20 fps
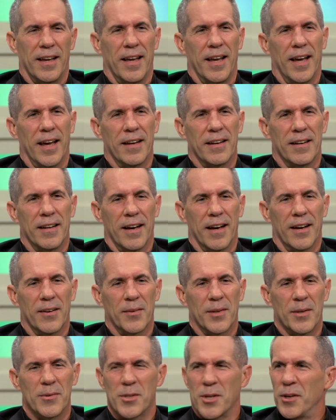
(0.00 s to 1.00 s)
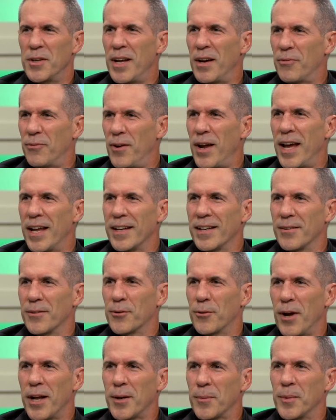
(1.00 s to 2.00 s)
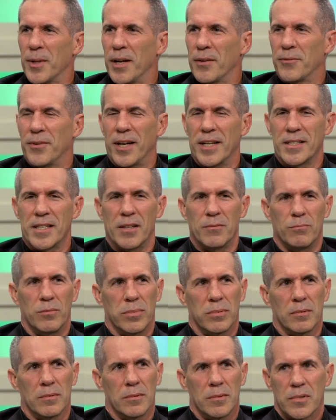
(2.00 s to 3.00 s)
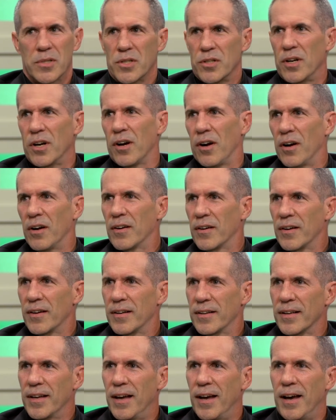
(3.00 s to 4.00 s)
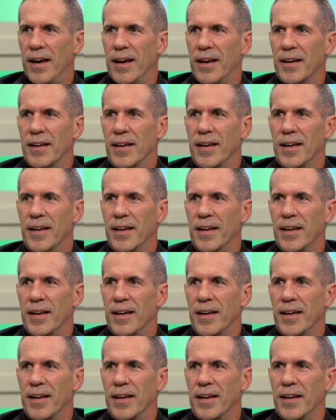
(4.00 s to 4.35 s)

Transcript: And he was a good enough friend, incredible enough friend. I said, "Well, sure. Yeah."